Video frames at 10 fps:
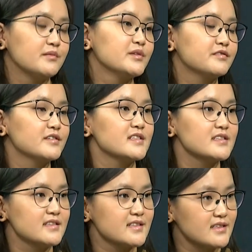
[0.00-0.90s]

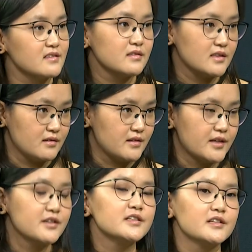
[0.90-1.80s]
differences and
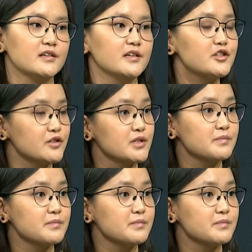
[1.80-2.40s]
there are issues,